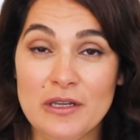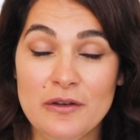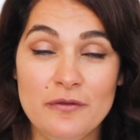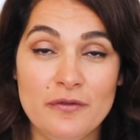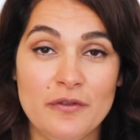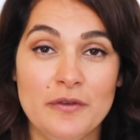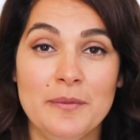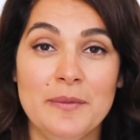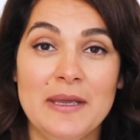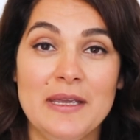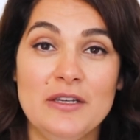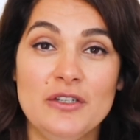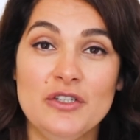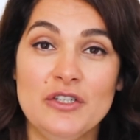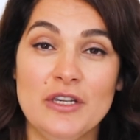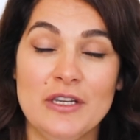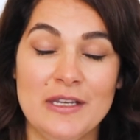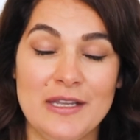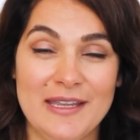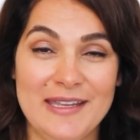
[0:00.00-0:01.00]

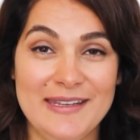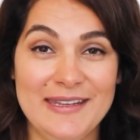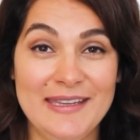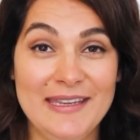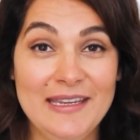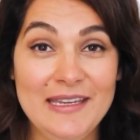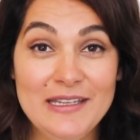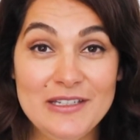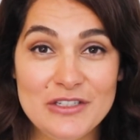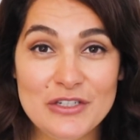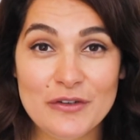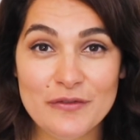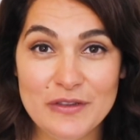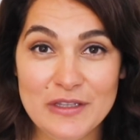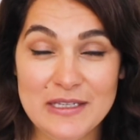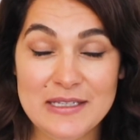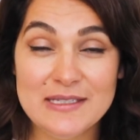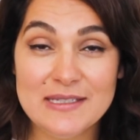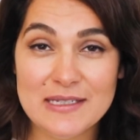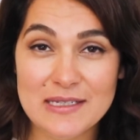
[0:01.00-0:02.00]
information in each of
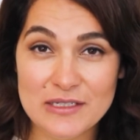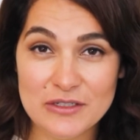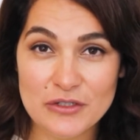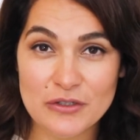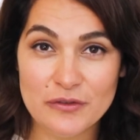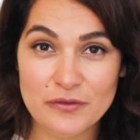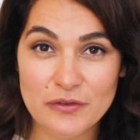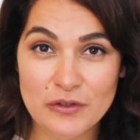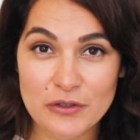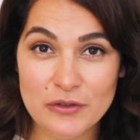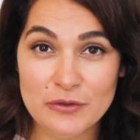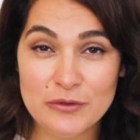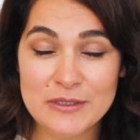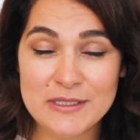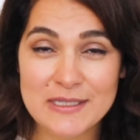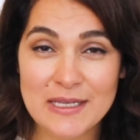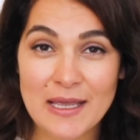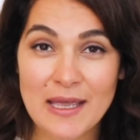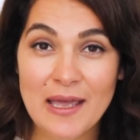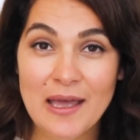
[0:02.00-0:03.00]
these
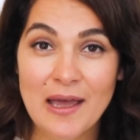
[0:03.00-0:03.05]
interviews.